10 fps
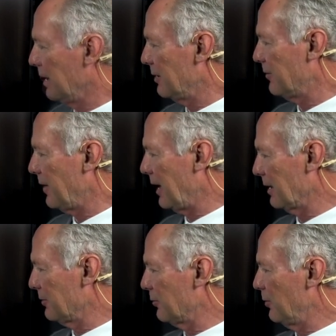and
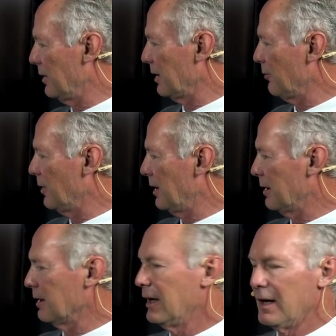file it really
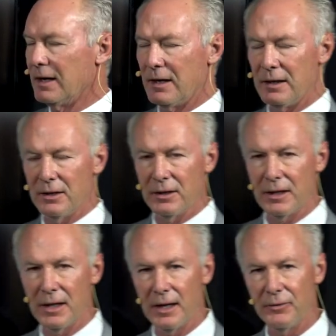well and
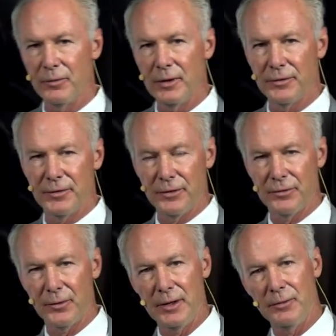irrigate with the
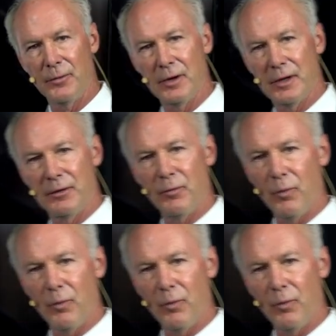three to one